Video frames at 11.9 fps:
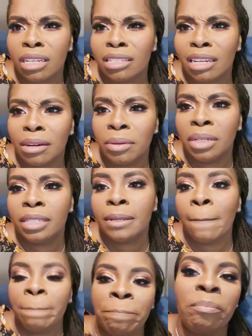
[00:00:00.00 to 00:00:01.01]
hours.
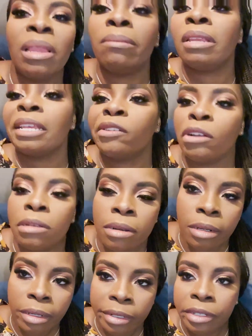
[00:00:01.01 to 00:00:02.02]
Lipstick's
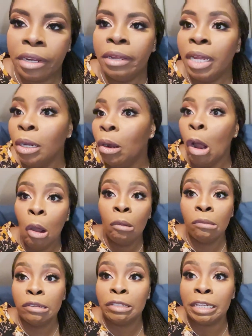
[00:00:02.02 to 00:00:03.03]
gone because, you know,
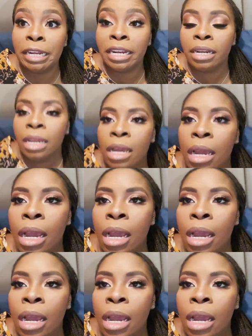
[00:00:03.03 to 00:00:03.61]
was eating.